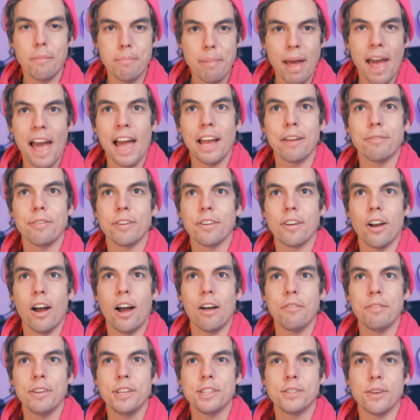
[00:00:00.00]
a bag for
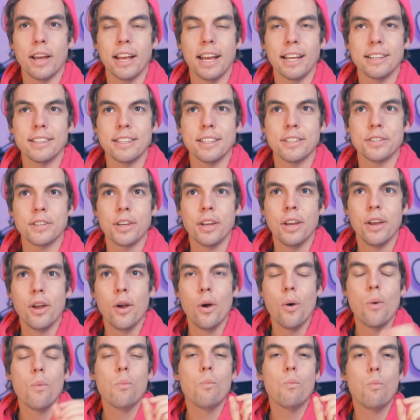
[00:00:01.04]
coffee, so I guess it's
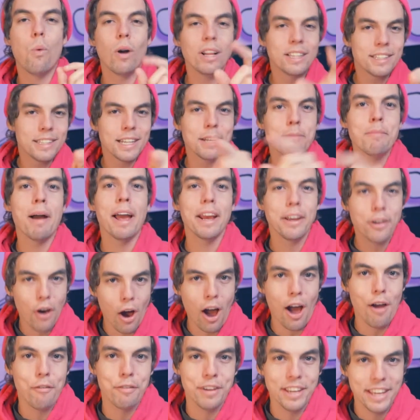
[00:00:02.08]
what's in my
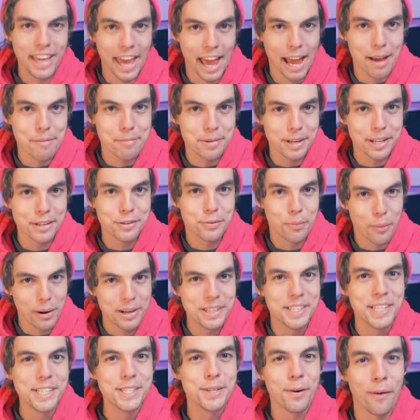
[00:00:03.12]
coffee cabinet
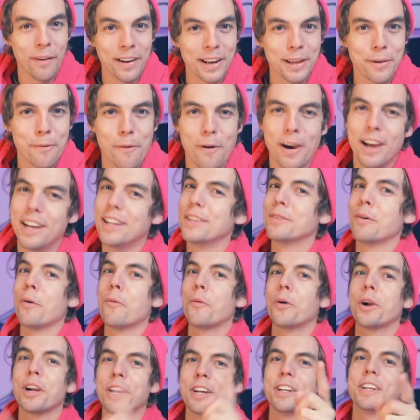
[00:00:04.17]
twenty twenty-one is what
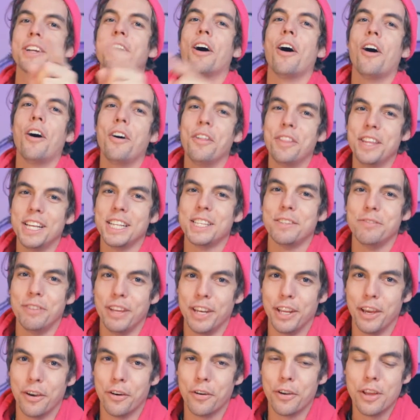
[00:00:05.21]
we're gonna call this
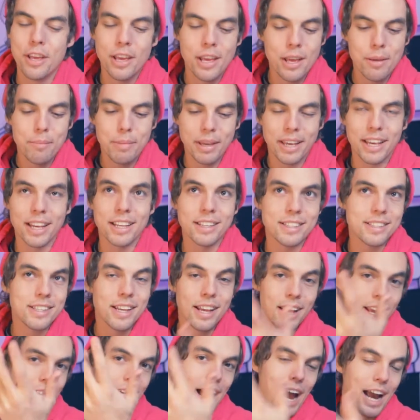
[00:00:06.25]
video, because
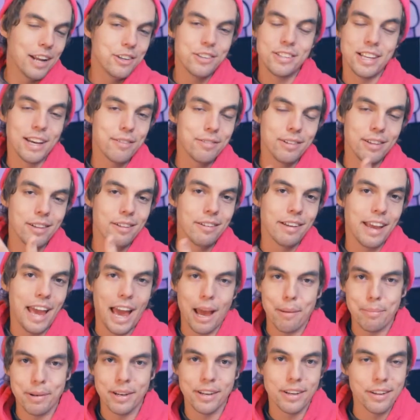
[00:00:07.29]
I just have a little
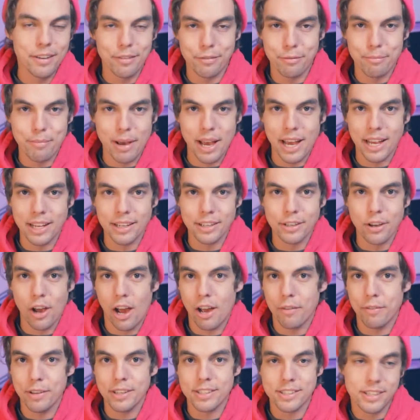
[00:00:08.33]
cabinet of my
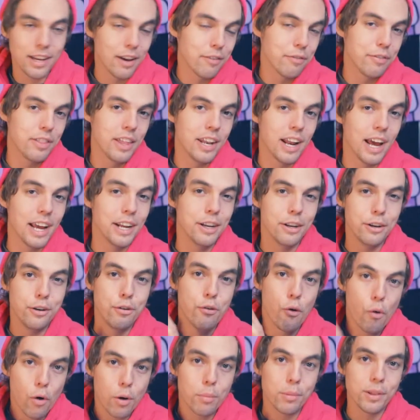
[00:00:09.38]
coffee stuff that I
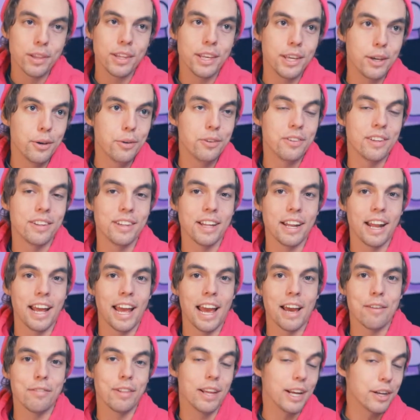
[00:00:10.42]
normally use, and then I
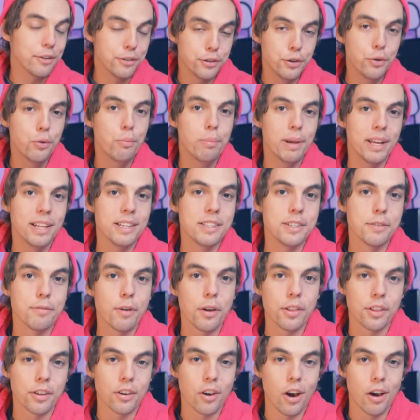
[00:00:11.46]
have like two bins of
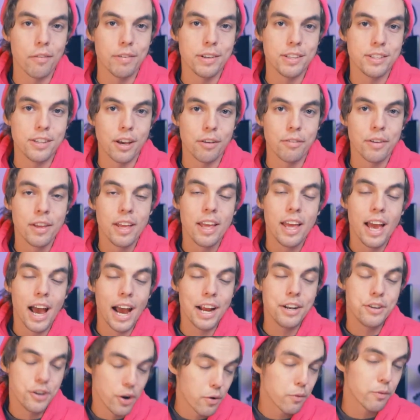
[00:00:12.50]
all the coffee stuff
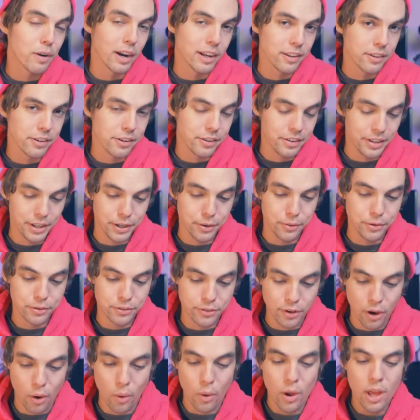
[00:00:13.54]
I don't regularly use.
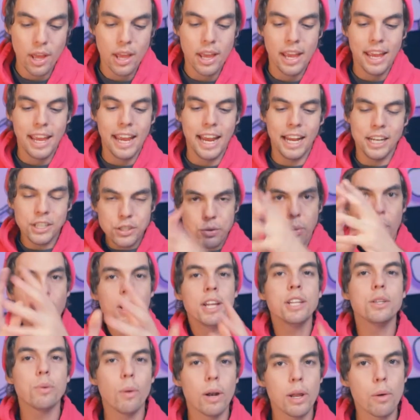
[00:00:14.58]
So in
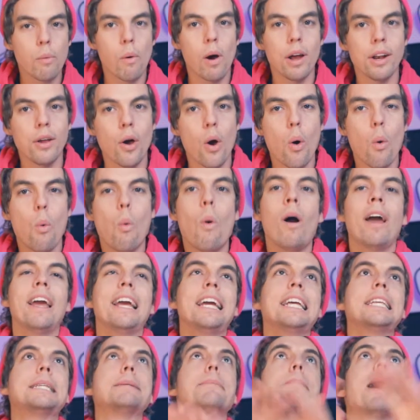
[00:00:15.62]
twenty twenty-one, what
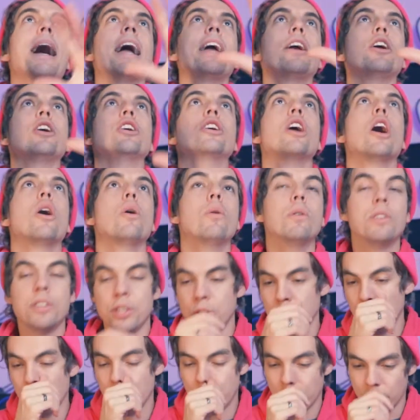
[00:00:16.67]
is my
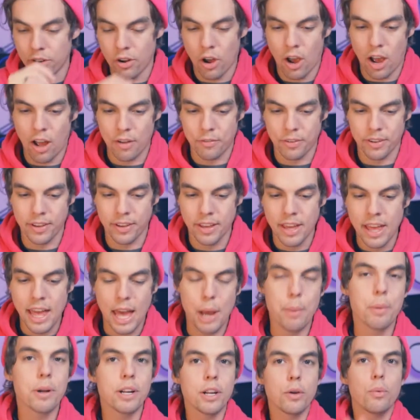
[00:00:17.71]
go-to for coffee?
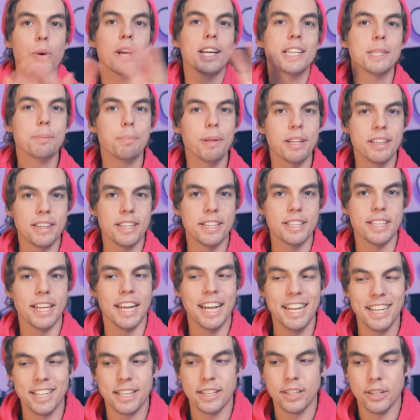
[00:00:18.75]
And we're gonna quick split this
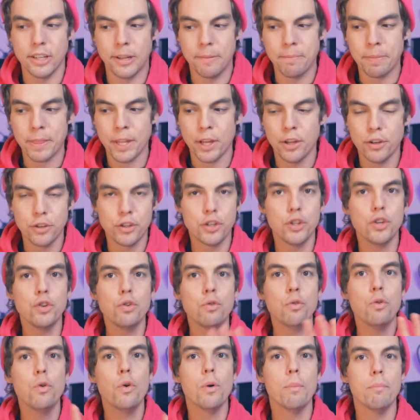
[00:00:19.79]
into
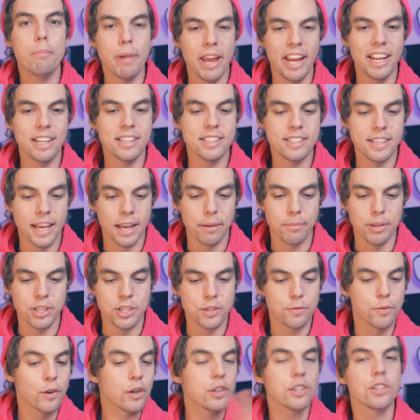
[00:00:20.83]
two main segments.
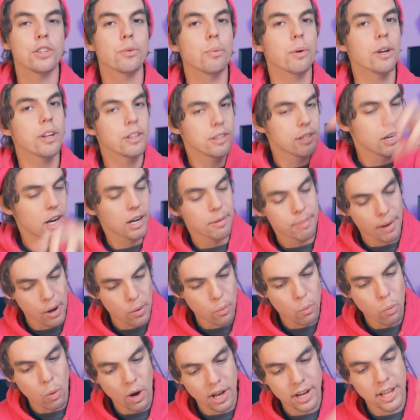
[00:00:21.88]
First, we're gonna talk about
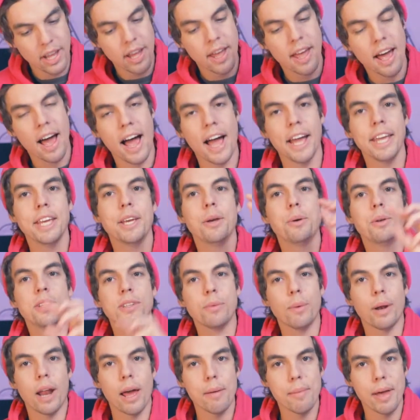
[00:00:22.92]
what I use
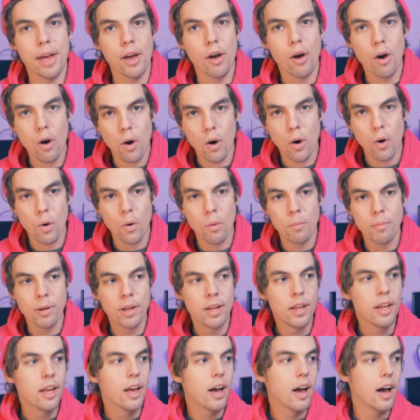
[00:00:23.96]
when I'm at home,
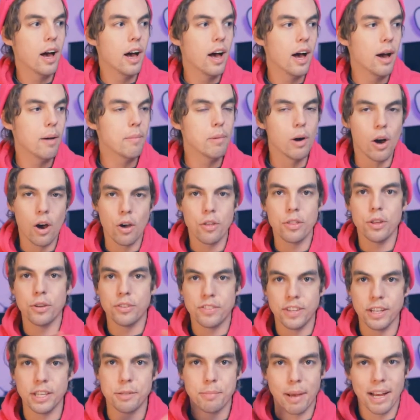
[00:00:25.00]
um, all
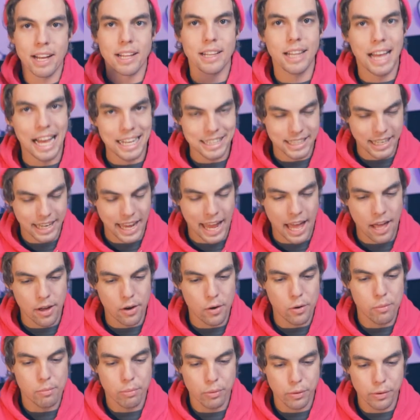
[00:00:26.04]
those things, my classic
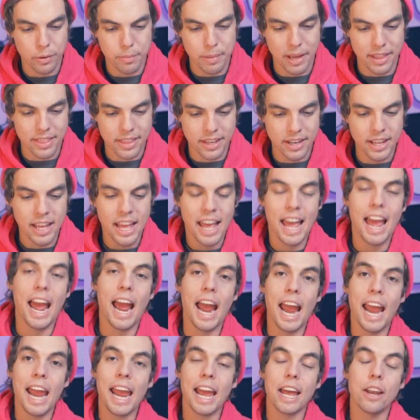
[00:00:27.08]
at-home brewing method.
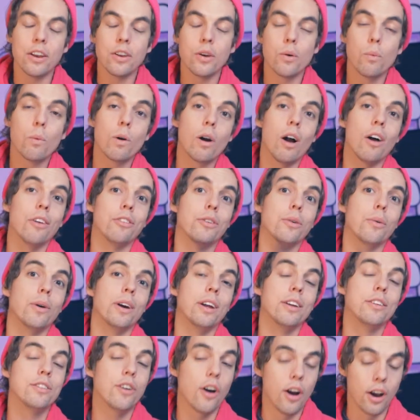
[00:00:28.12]
And we're also
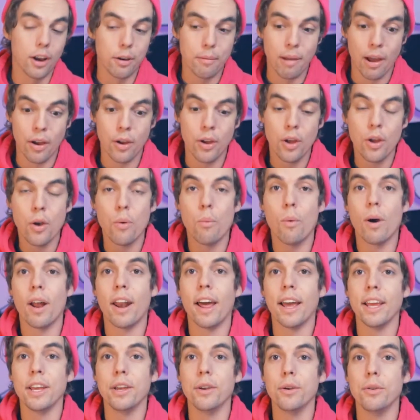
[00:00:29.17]
going to talk about what
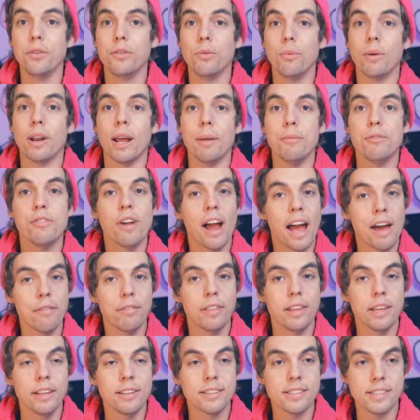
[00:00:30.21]
I use when I'm
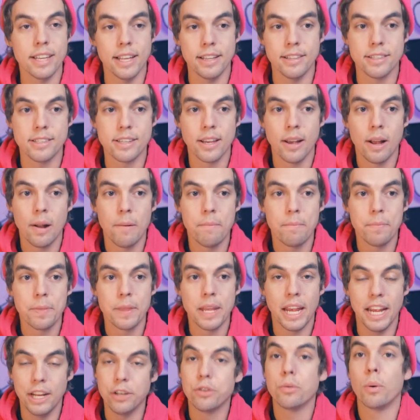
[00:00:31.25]
traveling, since
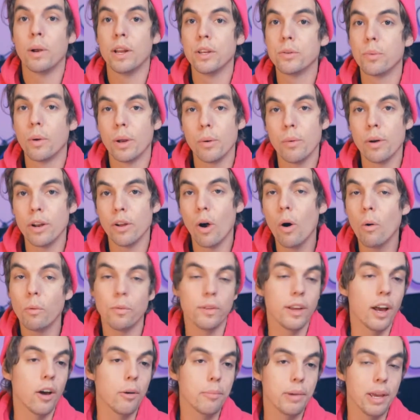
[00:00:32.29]
in twenty twenty-one,
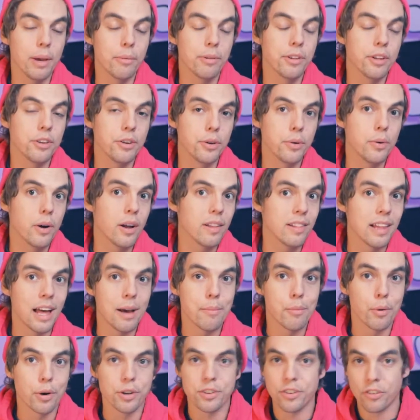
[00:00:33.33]
hopefully I'll be able to do a
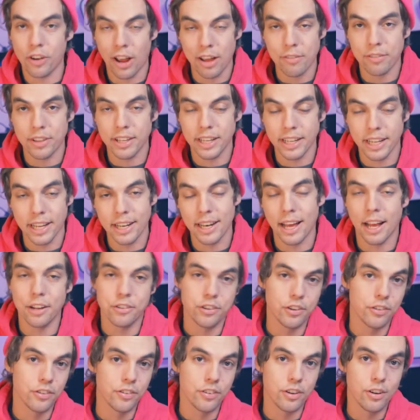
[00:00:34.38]
lot more traveling and not
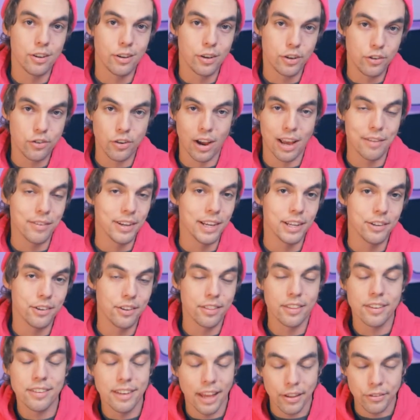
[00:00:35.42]
just driving into
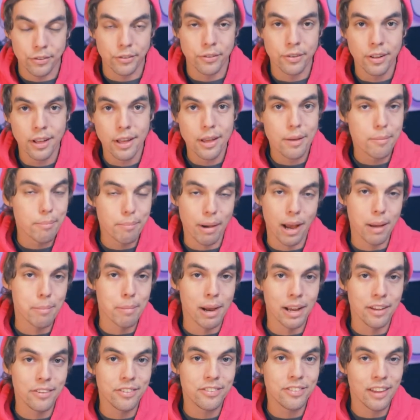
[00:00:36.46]
the desert by
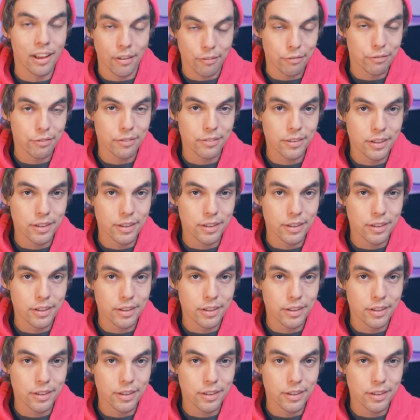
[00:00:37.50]
myself.